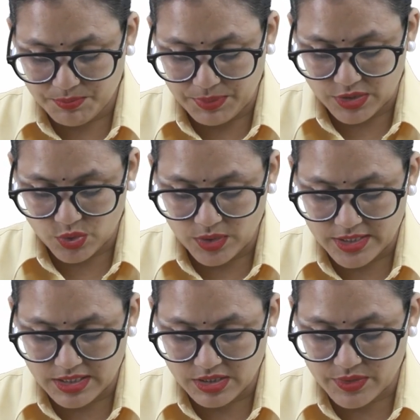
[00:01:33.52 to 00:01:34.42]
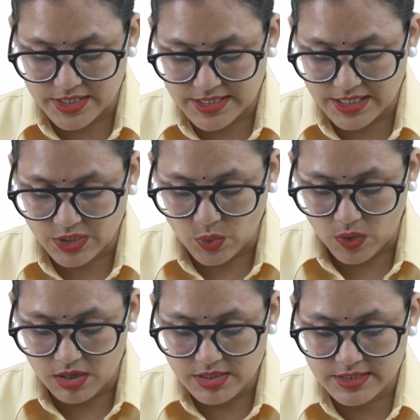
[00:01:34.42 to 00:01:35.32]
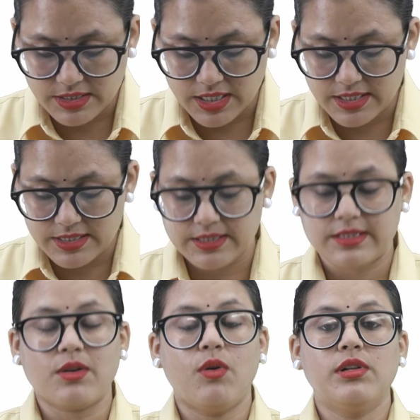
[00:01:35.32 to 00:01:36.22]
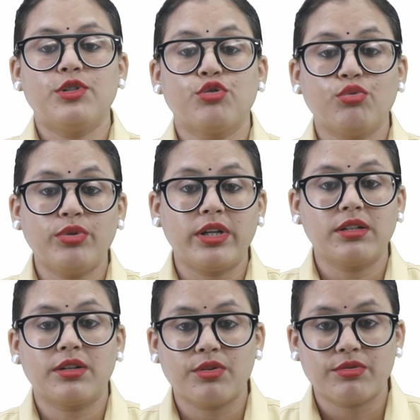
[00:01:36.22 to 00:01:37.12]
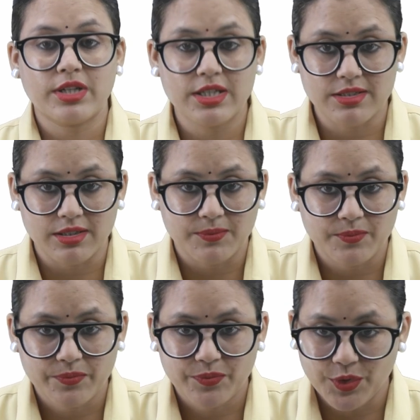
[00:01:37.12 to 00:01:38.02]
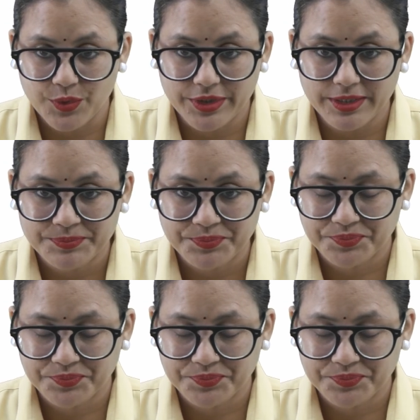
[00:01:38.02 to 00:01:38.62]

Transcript: petrol is increasing and cost is also increasing. Okay.